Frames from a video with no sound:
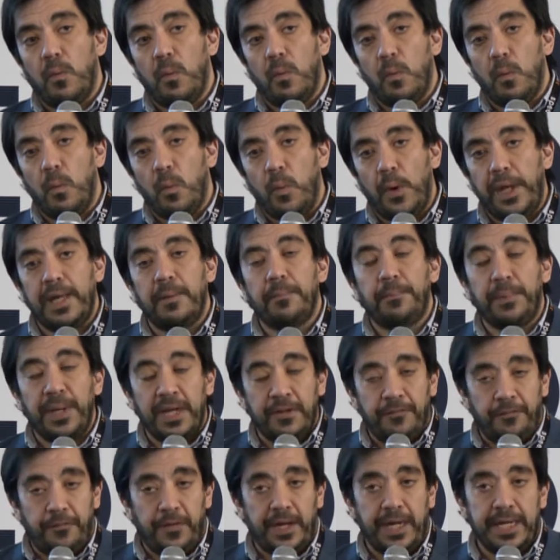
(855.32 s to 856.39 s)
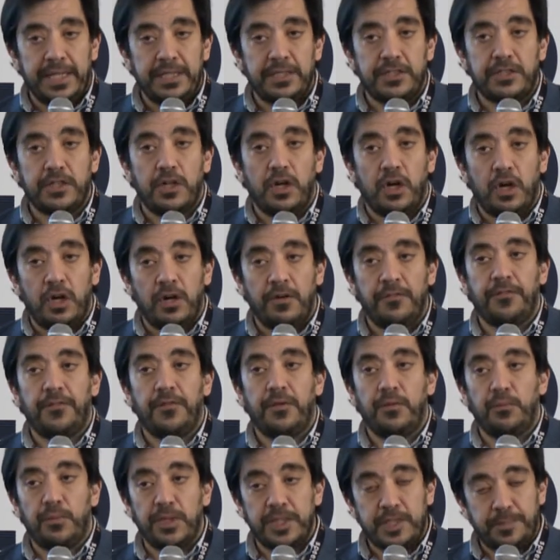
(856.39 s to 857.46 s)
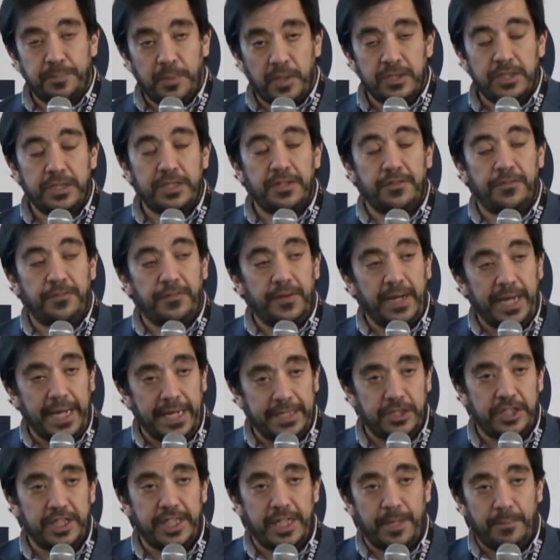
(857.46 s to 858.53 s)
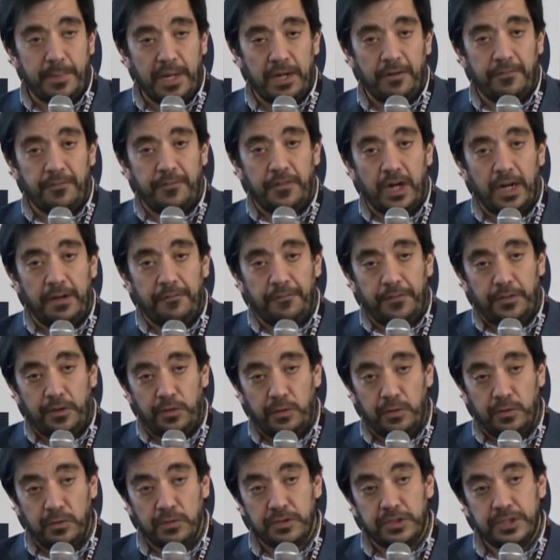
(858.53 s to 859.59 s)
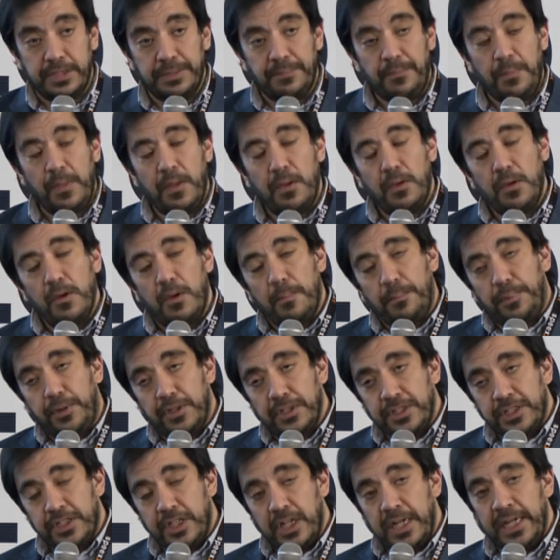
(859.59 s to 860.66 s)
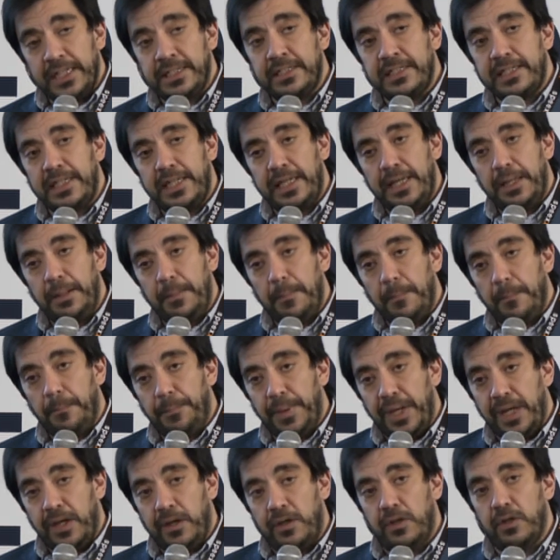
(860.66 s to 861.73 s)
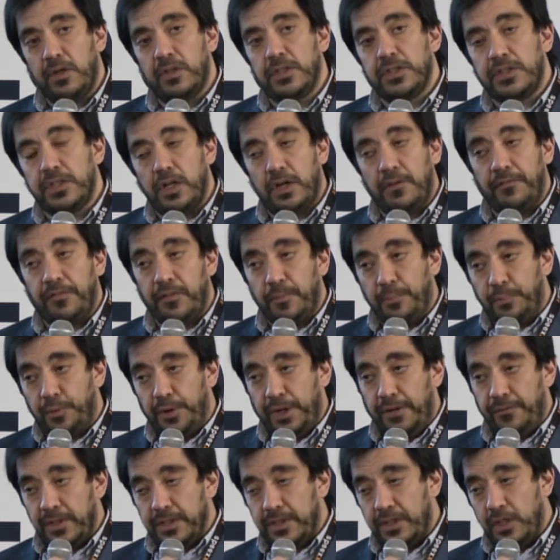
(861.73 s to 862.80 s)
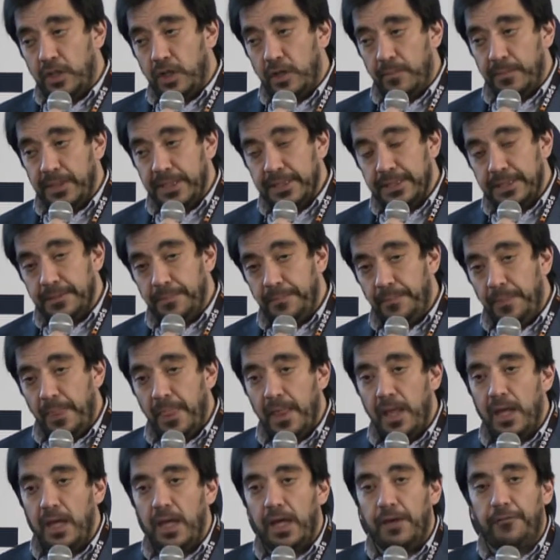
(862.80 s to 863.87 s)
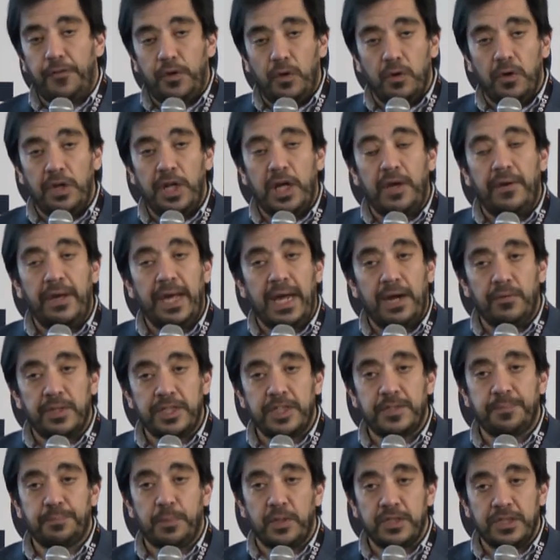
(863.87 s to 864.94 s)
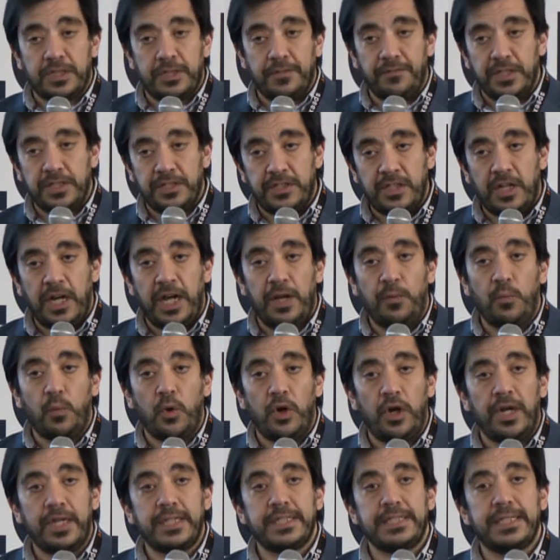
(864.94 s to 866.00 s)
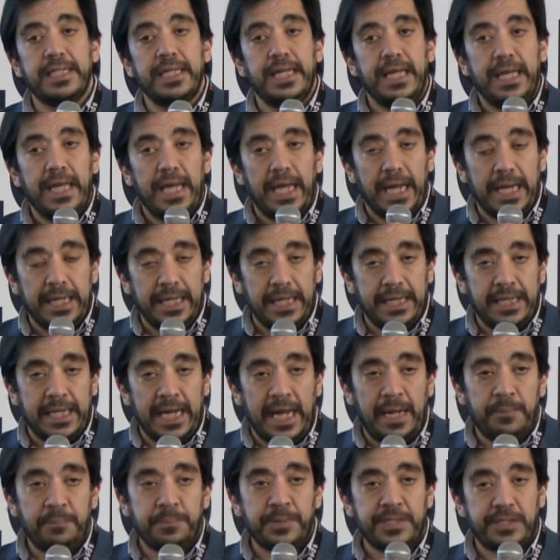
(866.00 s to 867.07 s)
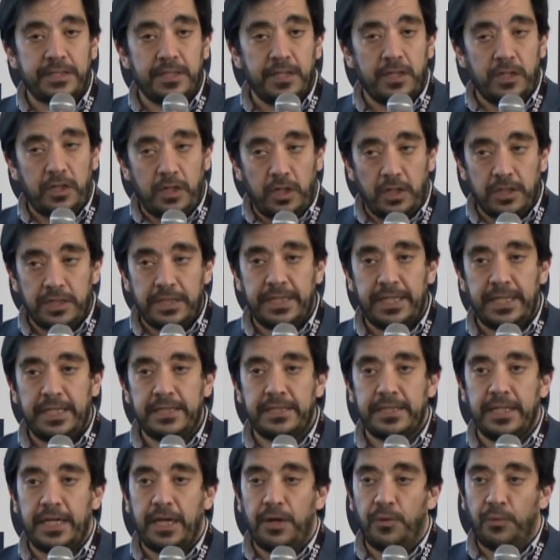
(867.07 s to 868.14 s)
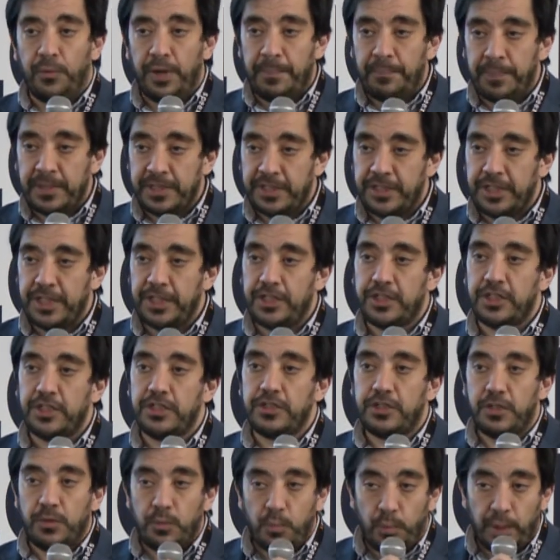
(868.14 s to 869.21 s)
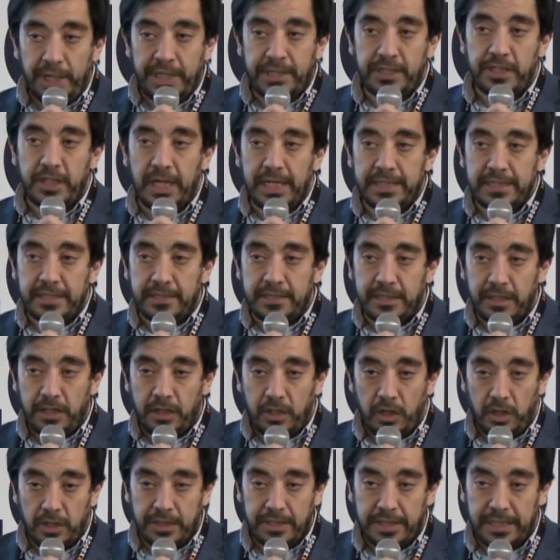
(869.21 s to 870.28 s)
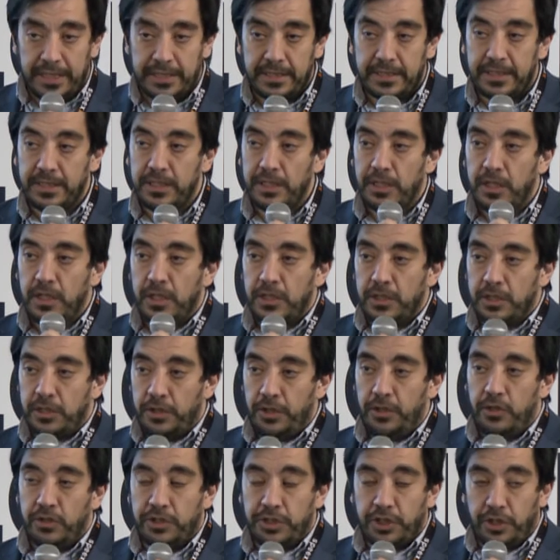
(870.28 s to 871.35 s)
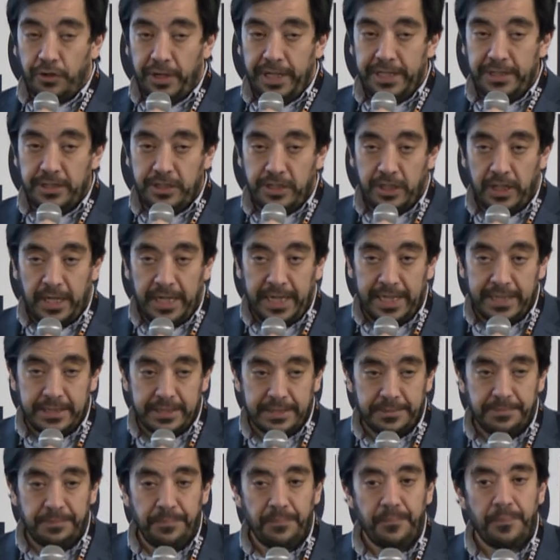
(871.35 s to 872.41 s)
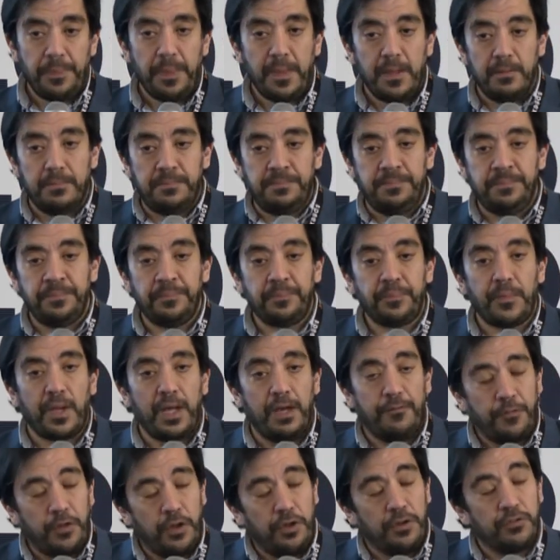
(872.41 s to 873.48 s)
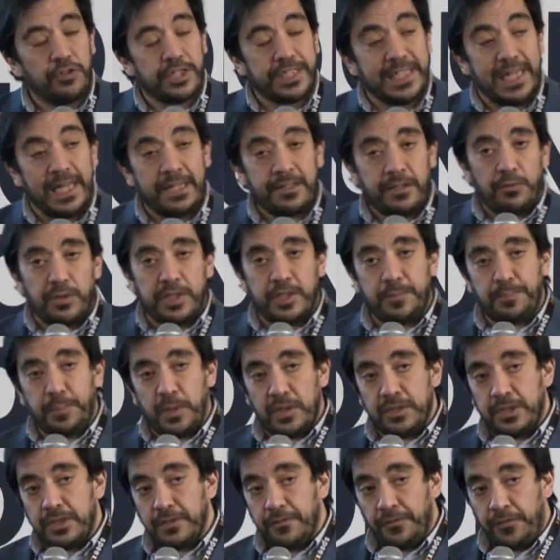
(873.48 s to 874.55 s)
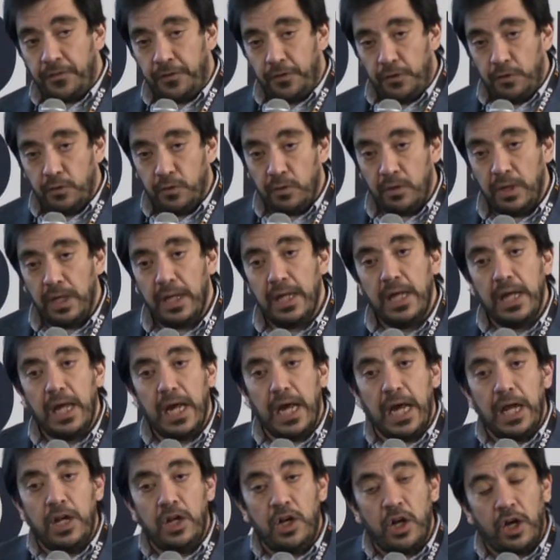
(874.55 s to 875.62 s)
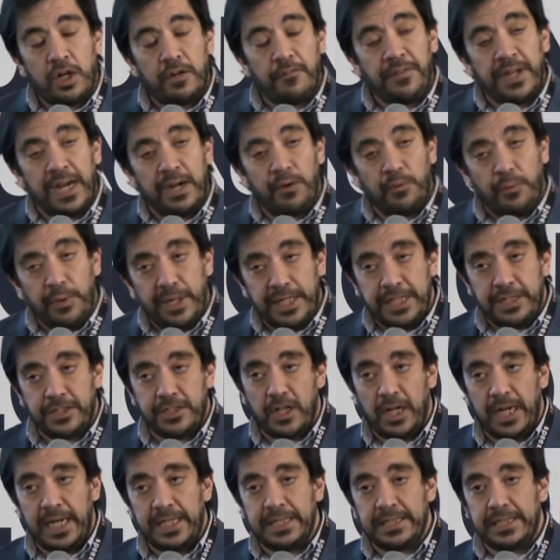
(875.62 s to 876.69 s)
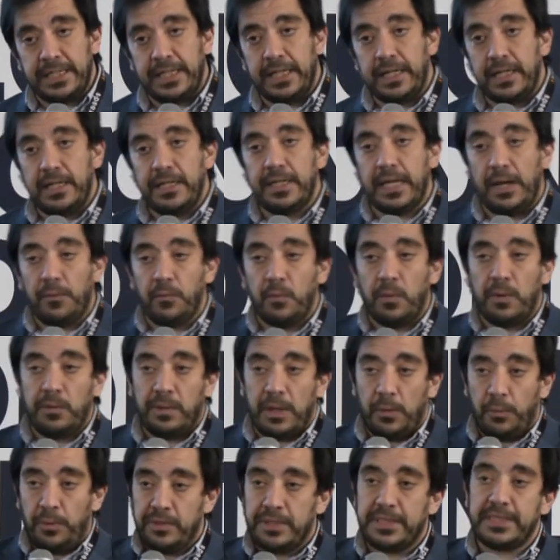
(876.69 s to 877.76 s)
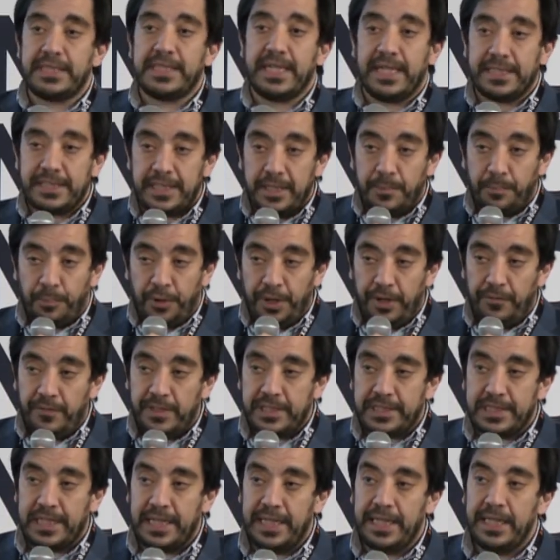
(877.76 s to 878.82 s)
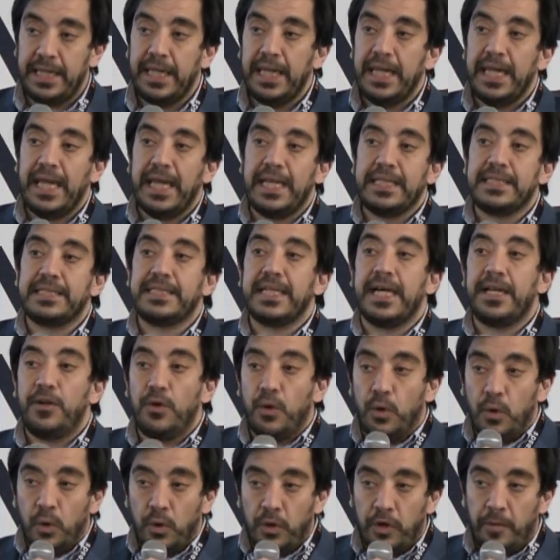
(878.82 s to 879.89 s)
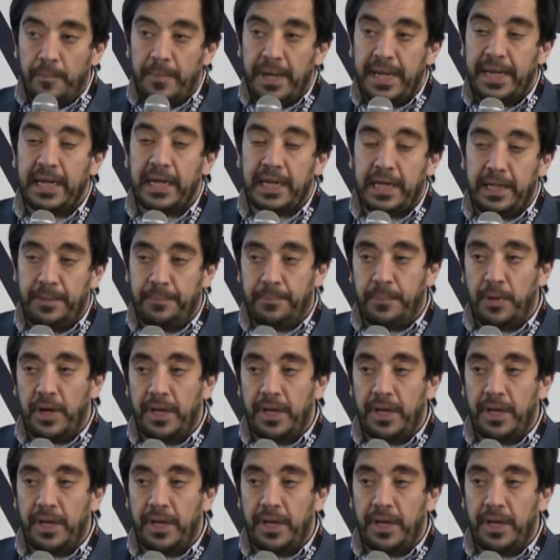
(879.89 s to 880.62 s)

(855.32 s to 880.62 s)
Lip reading: we are big fans of responsive HTML5 tools, precisely because of the previous comment. If you all know how responsive design works, it adapts the content, it repositions, resizes the content to your screen size. If you select a responsive tool, a lot of that resizing that we were discussing previously is done automatically by